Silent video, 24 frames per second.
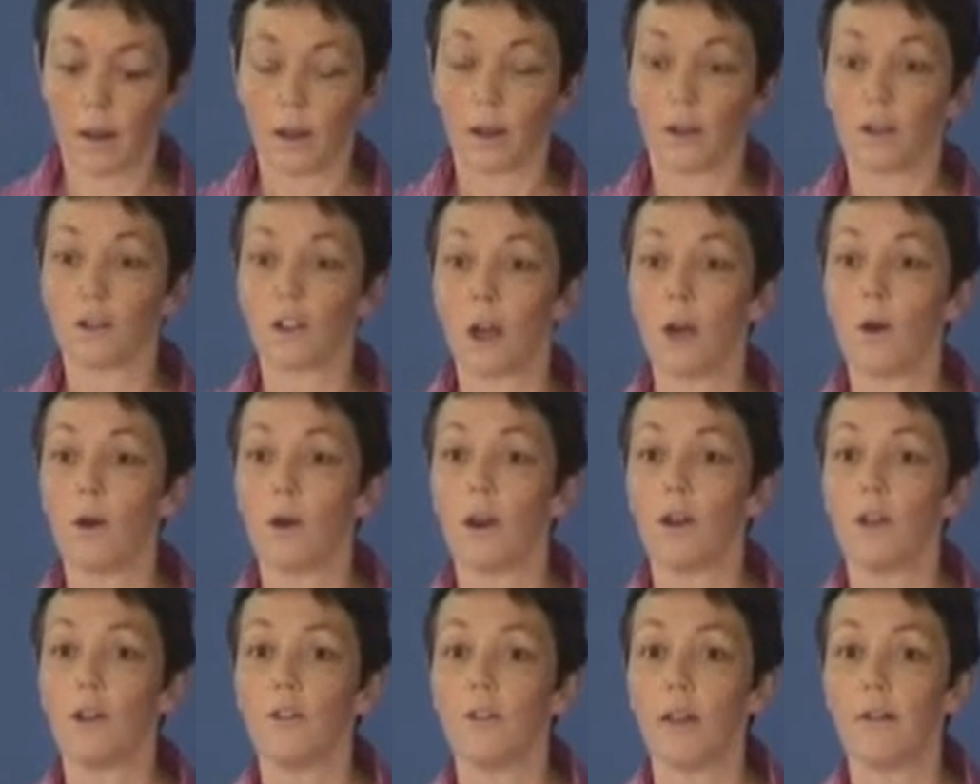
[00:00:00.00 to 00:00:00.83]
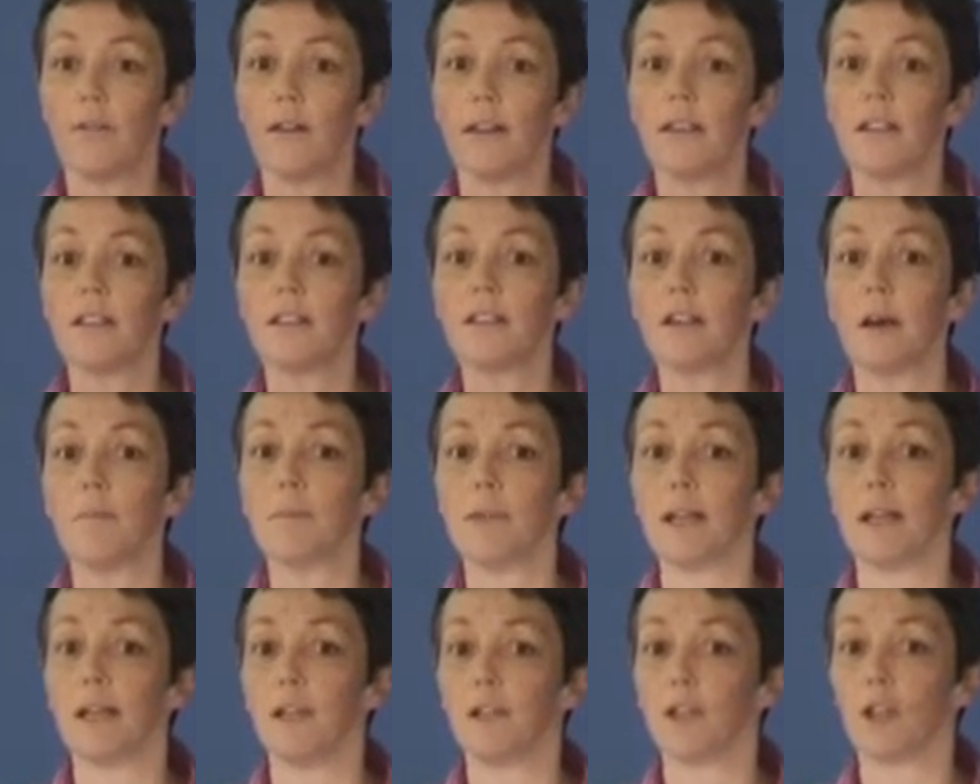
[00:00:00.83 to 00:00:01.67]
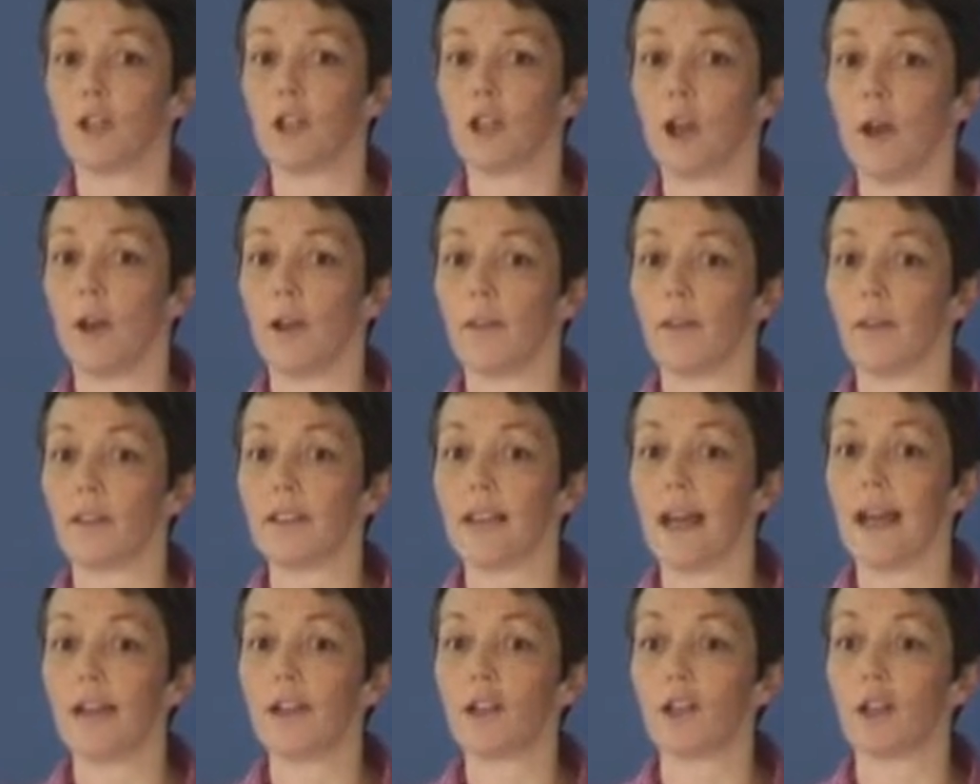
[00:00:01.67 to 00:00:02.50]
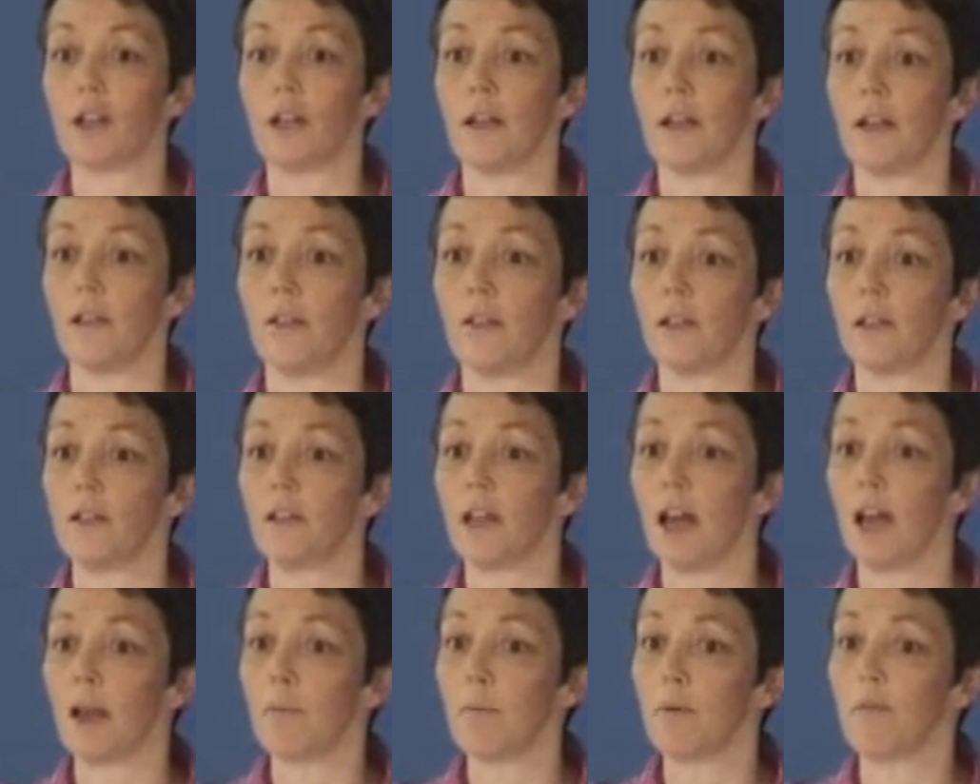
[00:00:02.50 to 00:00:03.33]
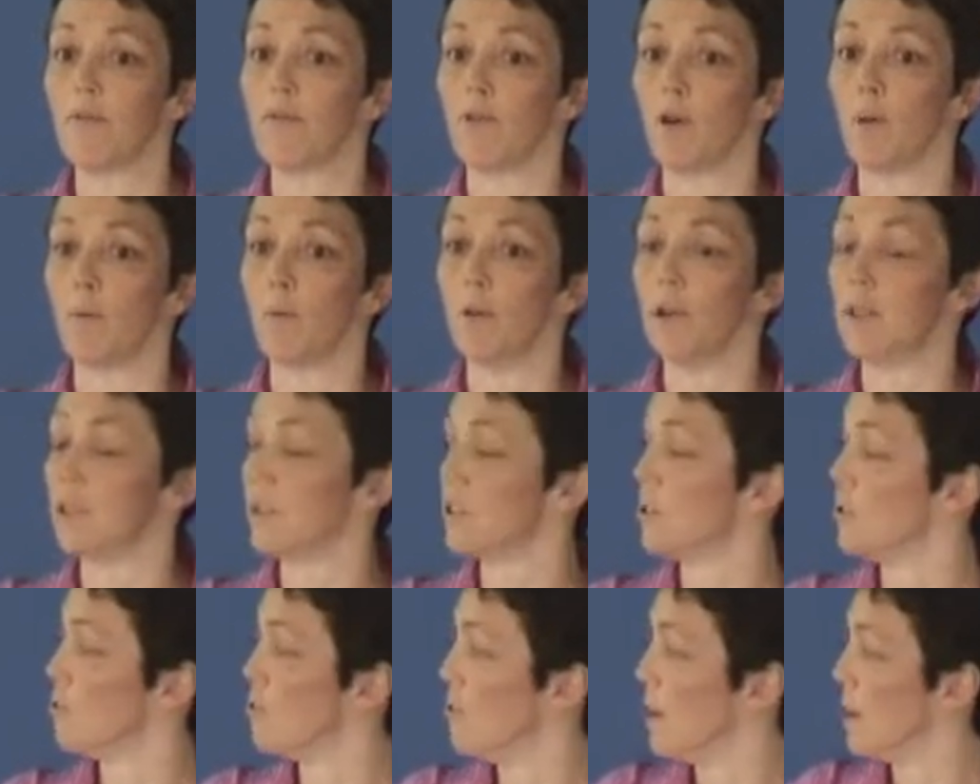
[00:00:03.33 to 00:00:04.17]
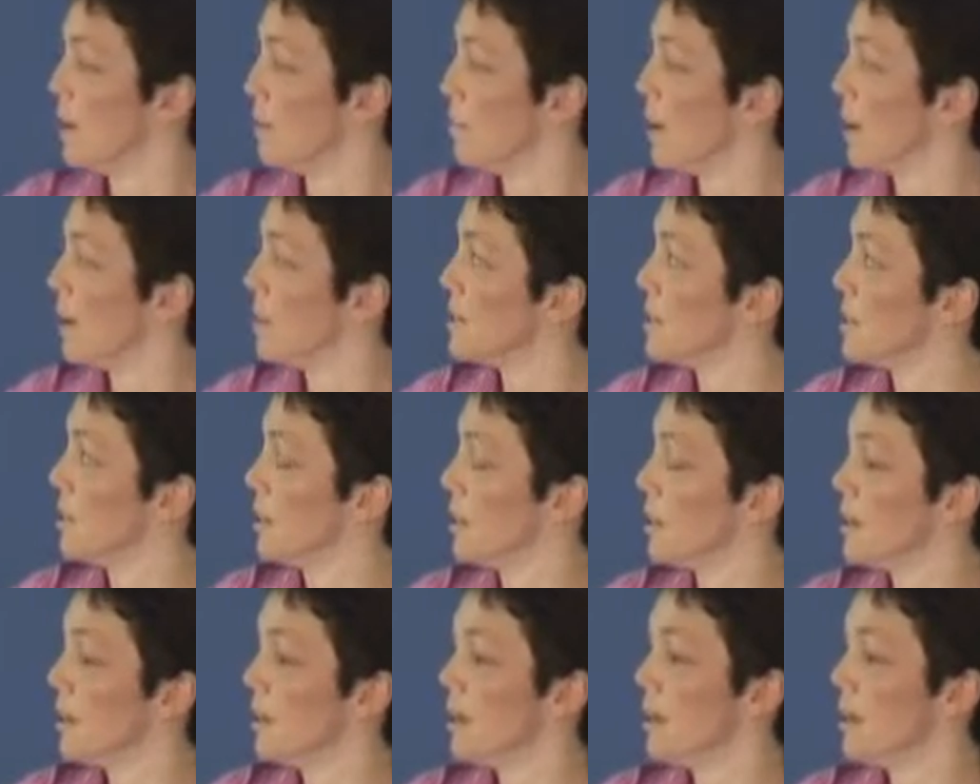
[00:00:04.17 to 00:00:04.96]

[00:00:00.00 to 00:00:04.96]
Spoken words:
So there is some data showing that actually the type of formulary doesn't really matter.